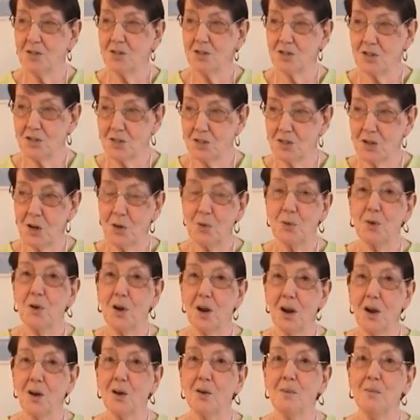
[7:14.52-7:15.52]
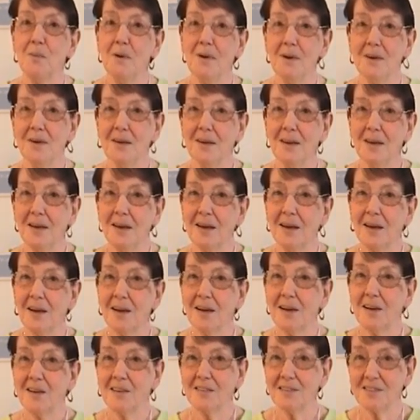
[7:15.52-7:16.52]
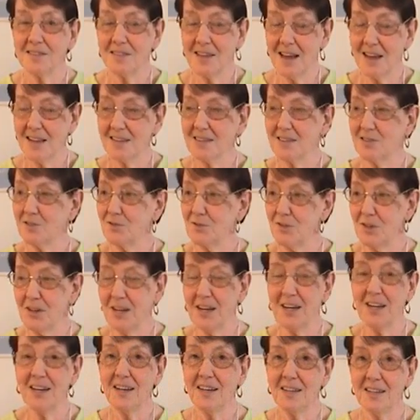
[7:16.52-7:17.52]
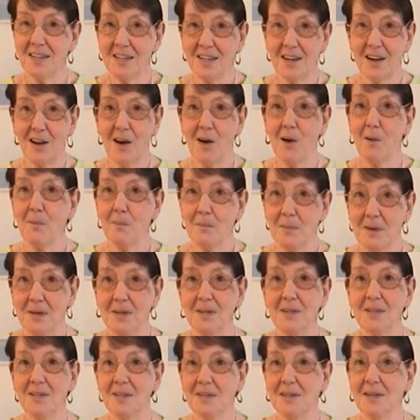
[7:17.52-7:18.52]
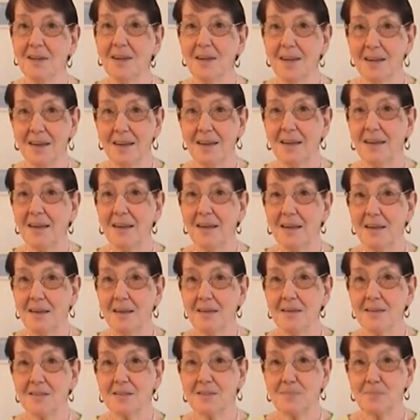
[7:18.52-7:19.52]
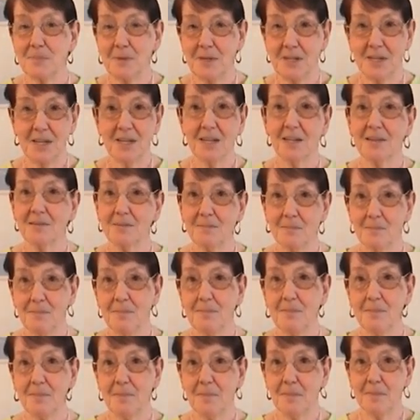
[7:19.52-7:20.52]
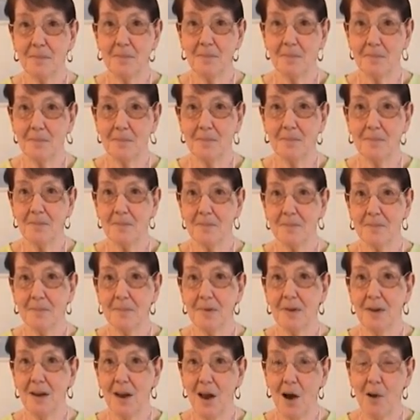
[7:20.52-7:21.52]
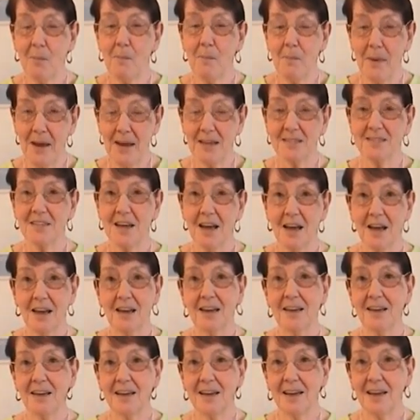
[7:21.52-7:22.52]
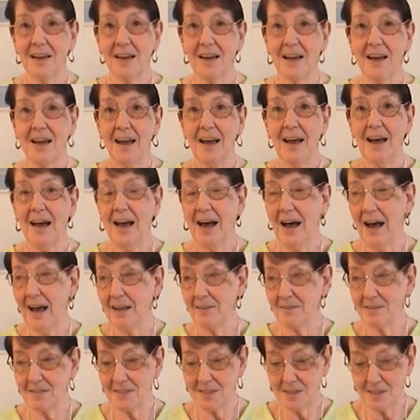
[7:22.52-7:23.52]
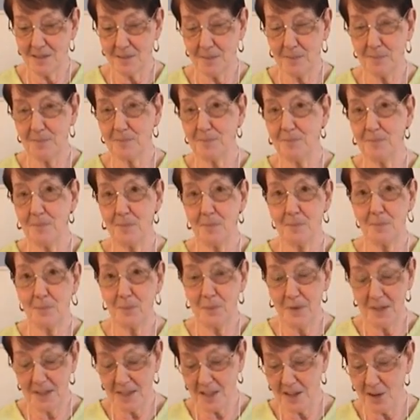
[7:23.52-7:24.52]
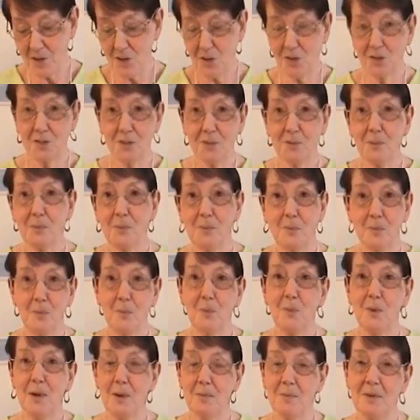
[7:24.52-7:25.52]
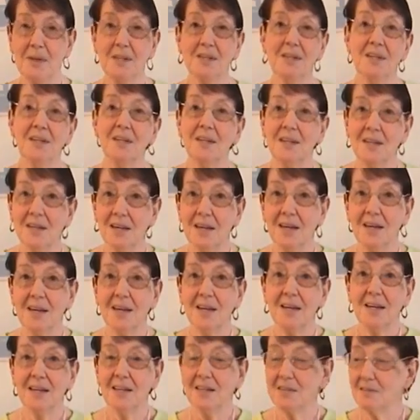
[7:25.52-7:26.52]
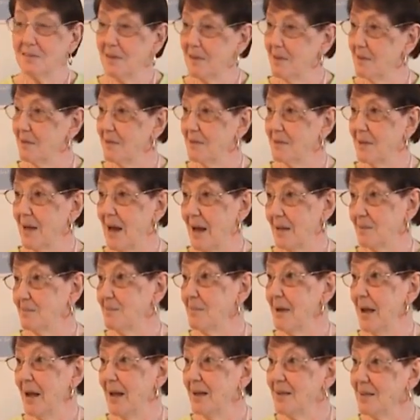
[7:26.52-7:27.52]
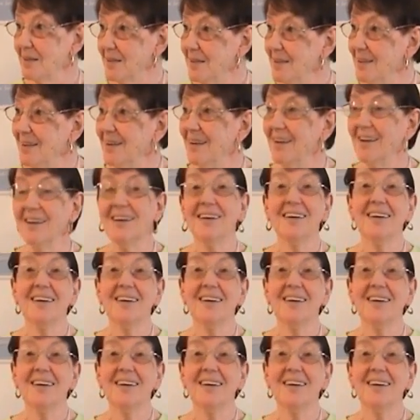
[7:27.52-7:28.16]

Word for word: going to the stroke club. Okay. Because that's really got me speaking a lot better and with other women and